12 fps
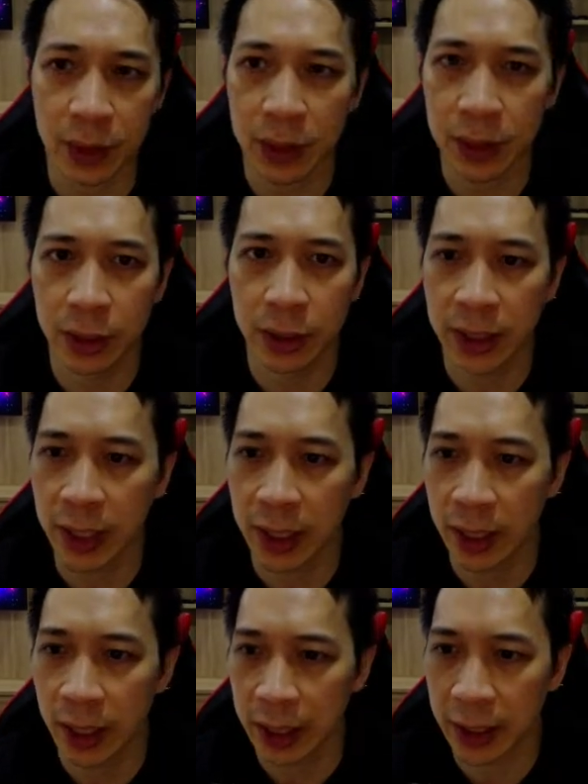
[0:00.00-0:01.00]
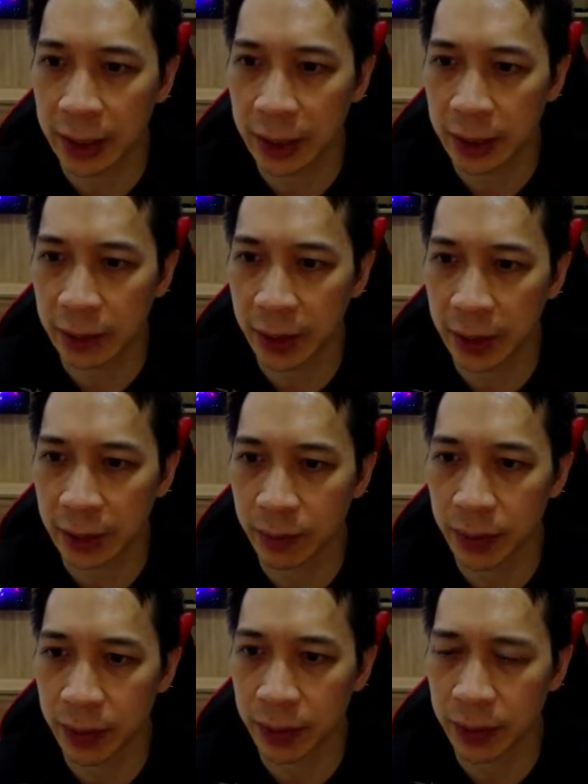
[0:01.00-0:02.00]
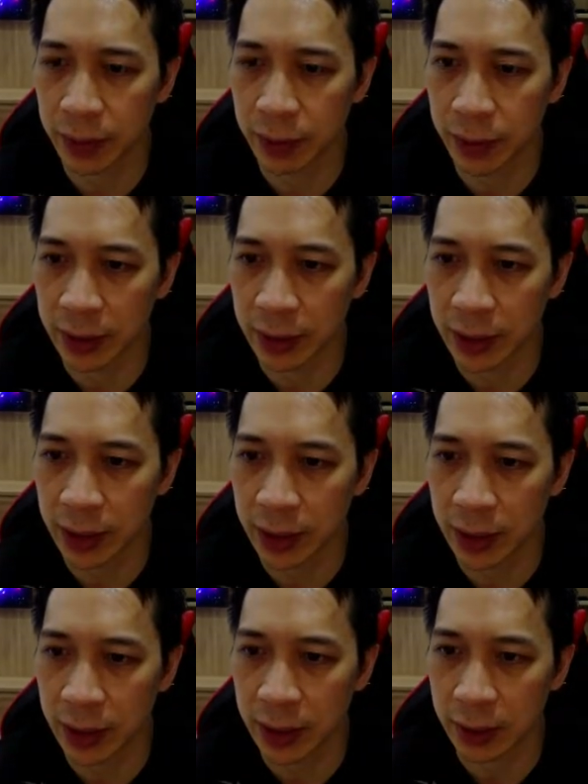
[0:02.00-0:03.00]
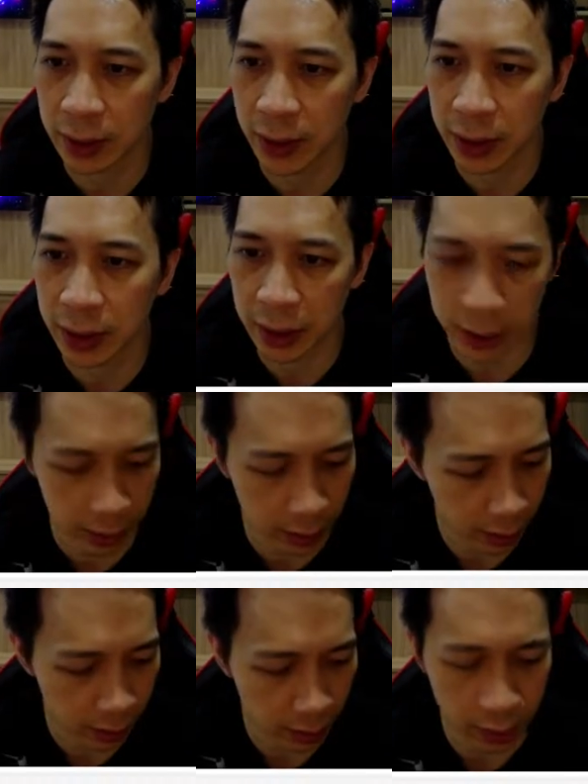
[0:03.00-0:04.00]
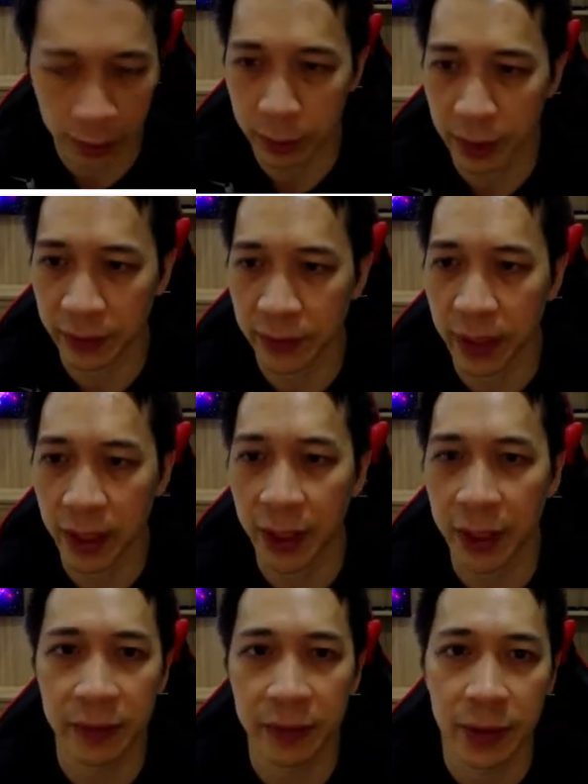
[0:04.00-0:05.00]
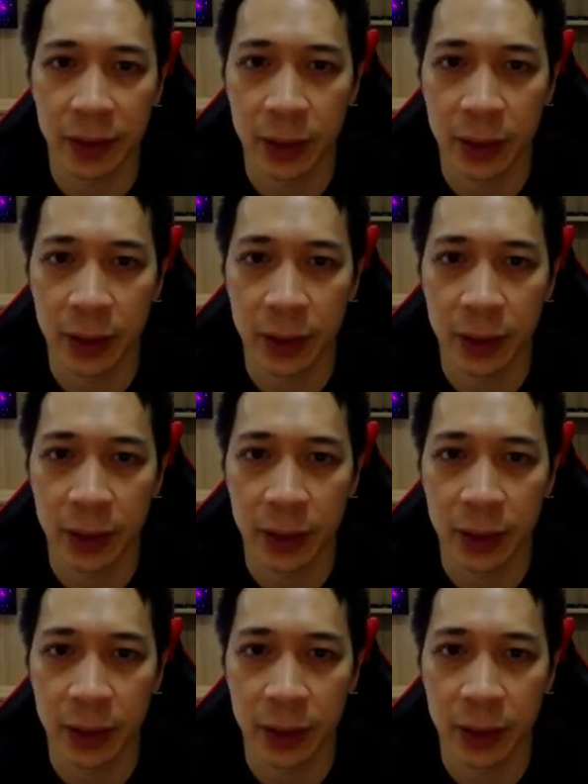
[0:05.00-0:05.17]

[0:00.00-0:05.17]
So this headline, let's make this bigger so you can see it. Let's make it 25.